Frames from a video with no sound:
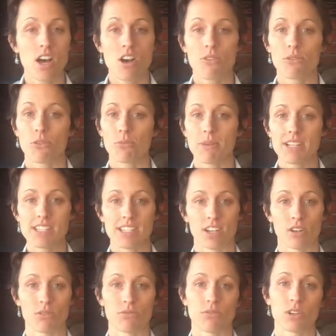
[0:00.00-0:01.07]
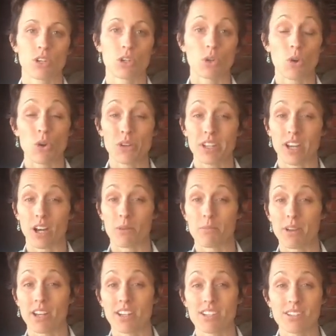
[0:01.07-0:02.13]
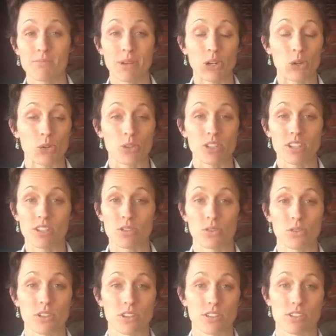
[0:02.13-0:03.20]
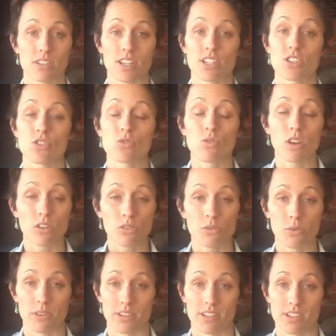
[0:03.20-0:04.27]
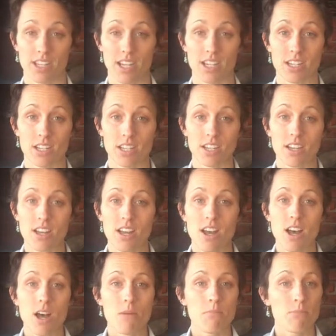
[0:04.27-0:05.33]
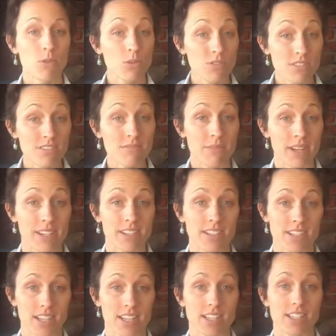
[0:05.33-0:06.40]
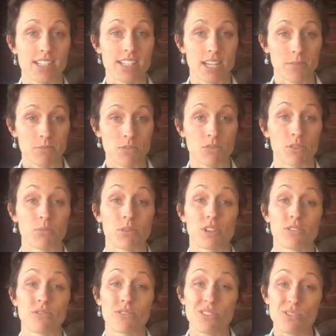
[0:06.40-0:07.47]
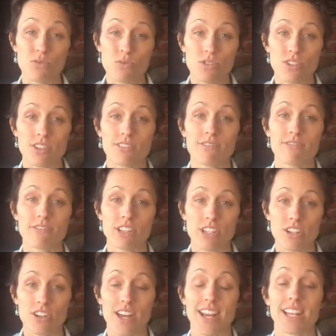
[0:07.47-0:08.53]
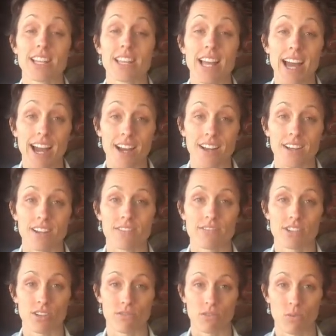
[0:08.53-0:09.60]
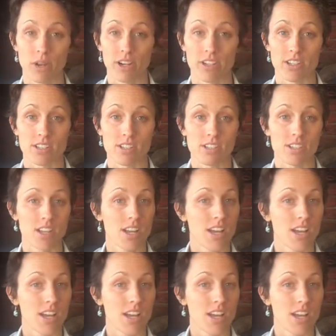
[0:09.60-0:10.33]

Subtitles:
For myself, growing up and into my early adult years, I struggled with anxiety. Most of my anxiety stemmed from confusion, fear, and a lack of self-awareness.